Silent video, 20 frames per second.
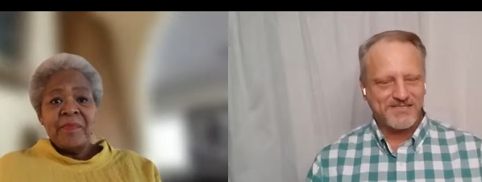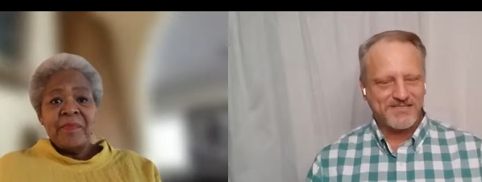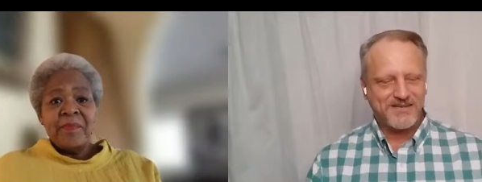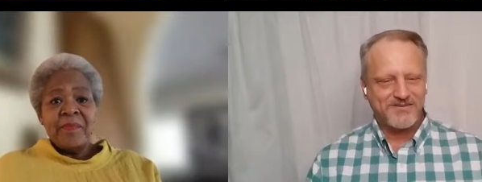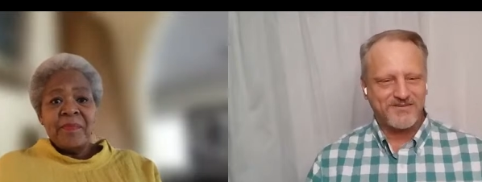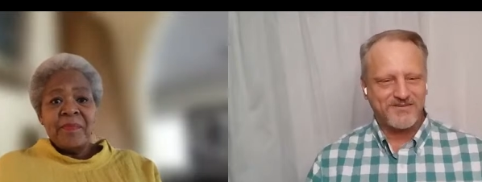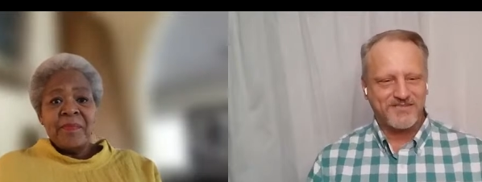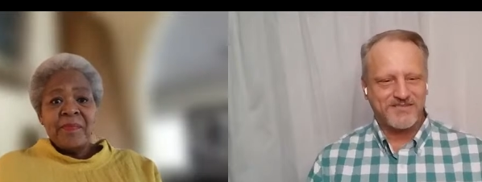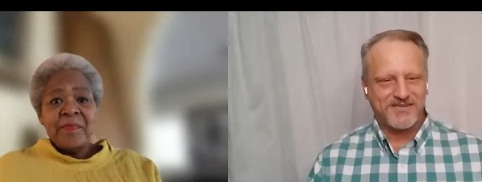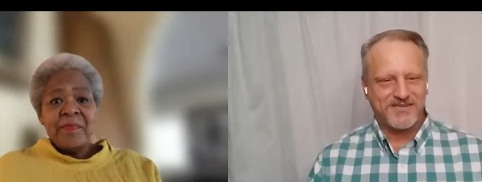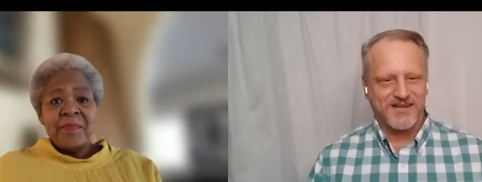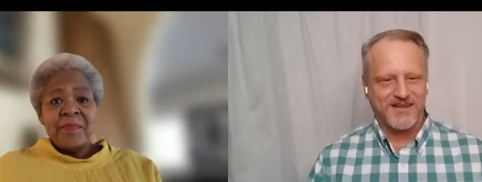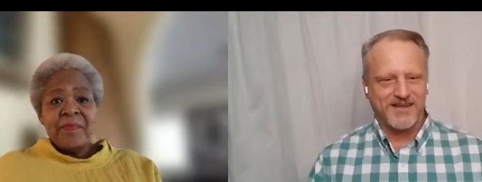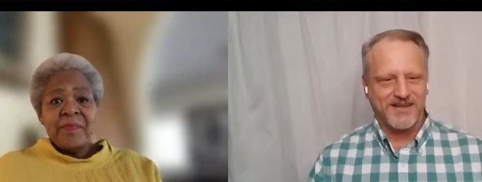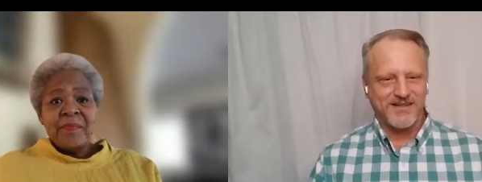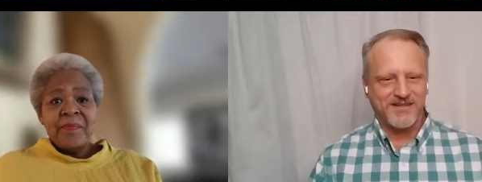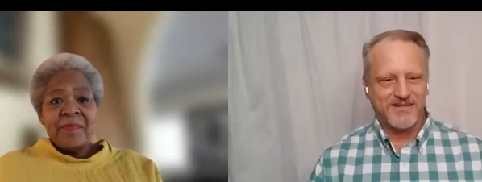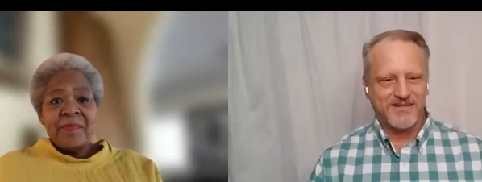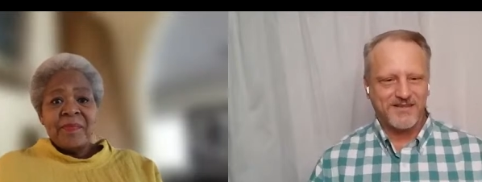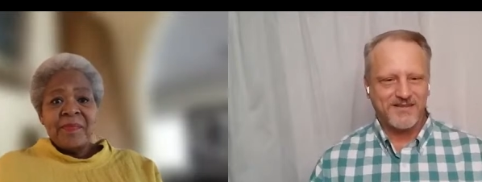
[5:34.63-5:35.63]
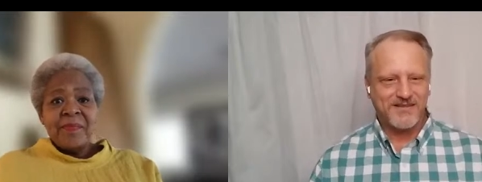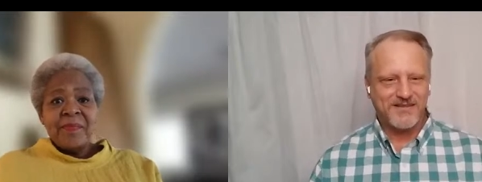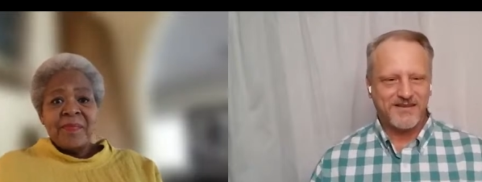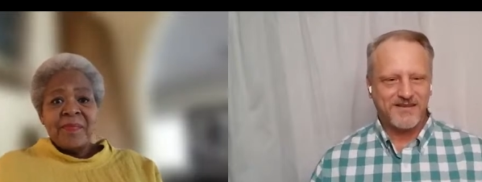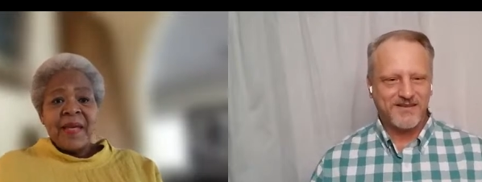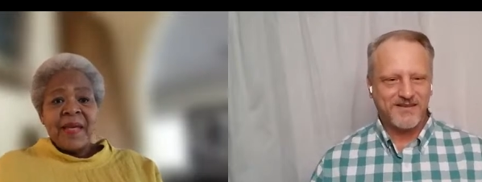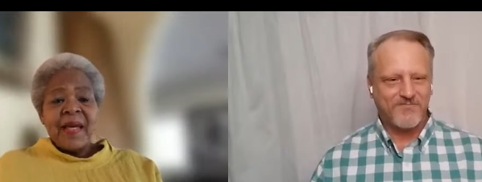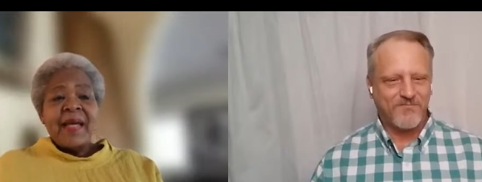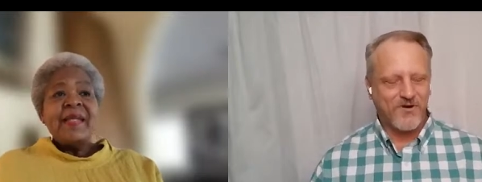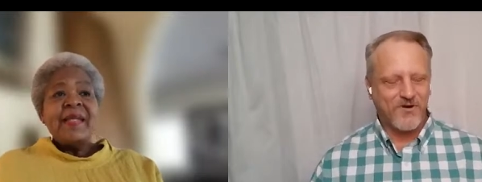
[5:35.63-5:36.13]
Speaker 1: That's interesting.
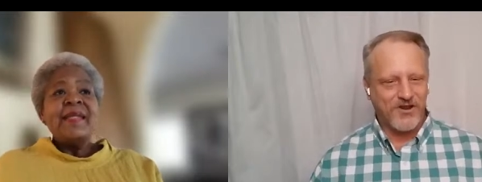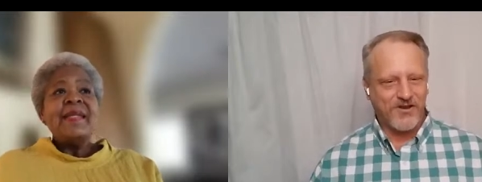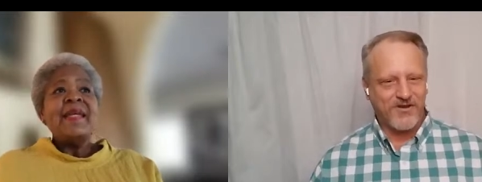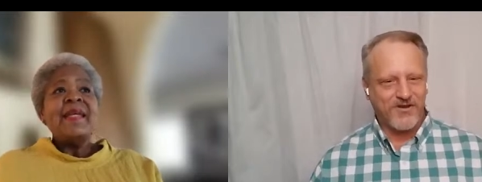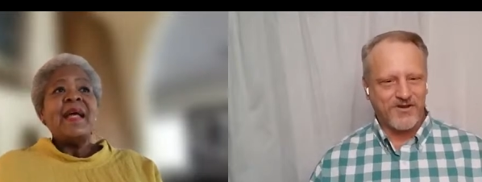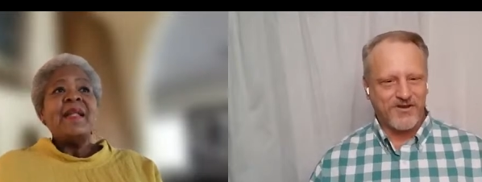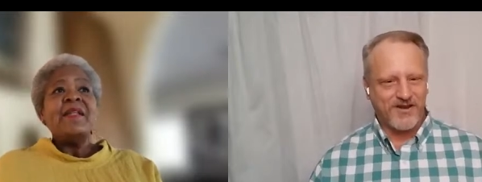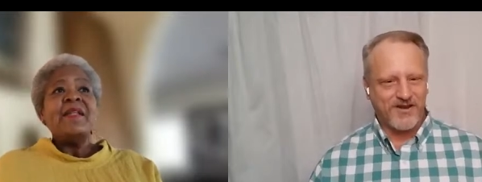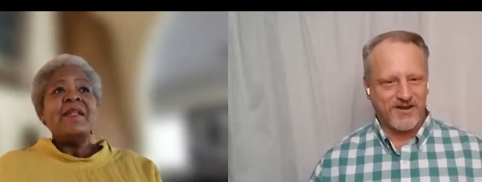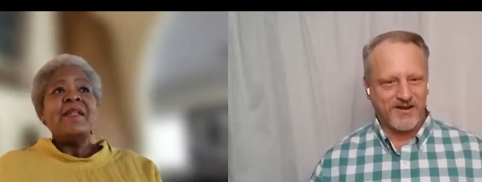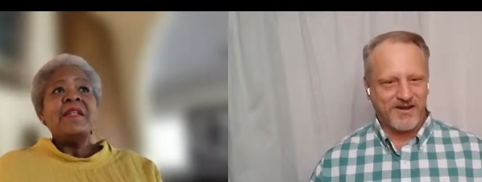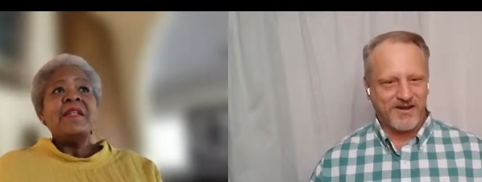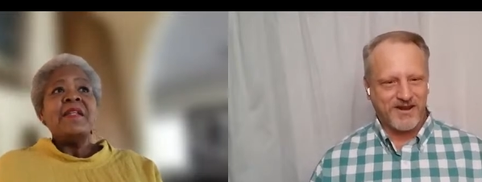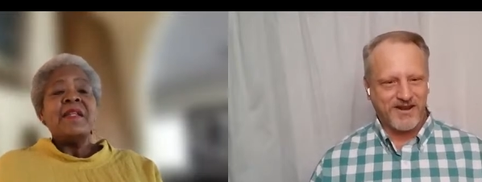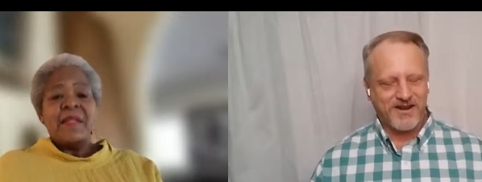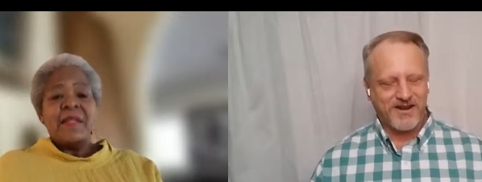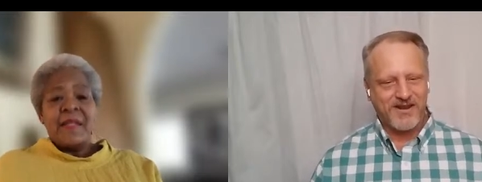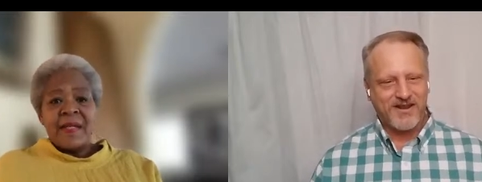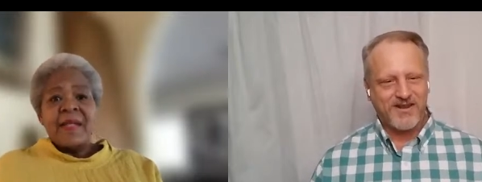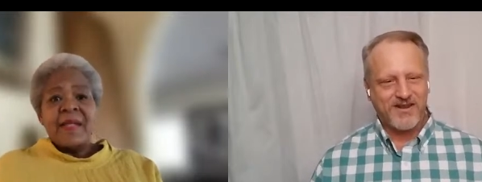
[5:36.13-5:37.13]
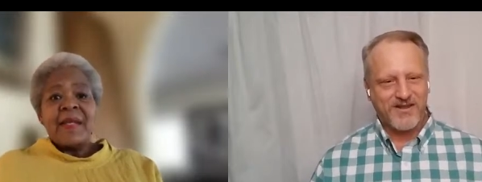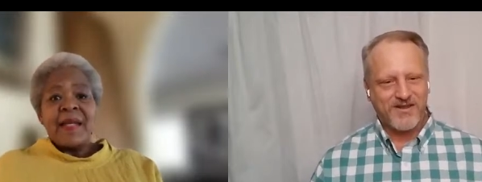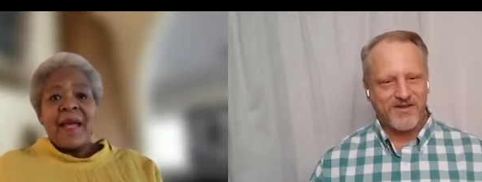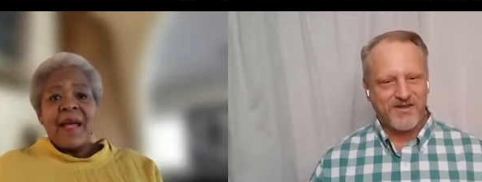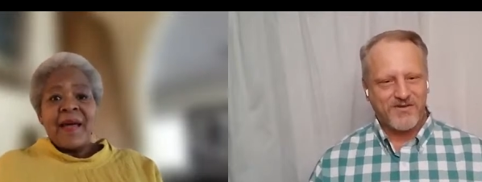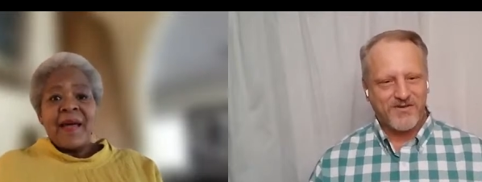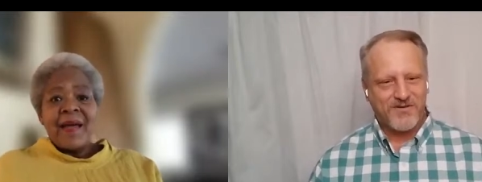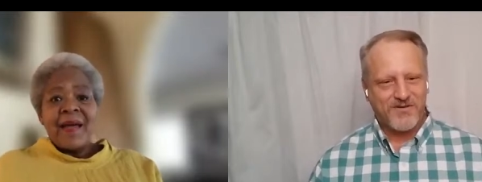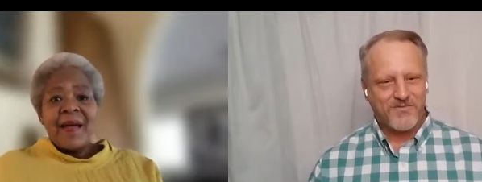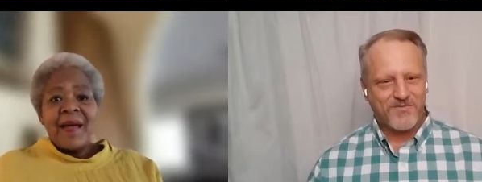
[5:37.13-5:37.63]
yeah,
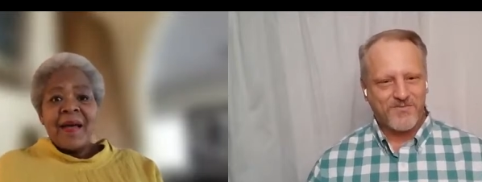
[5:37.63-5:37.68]
yeah.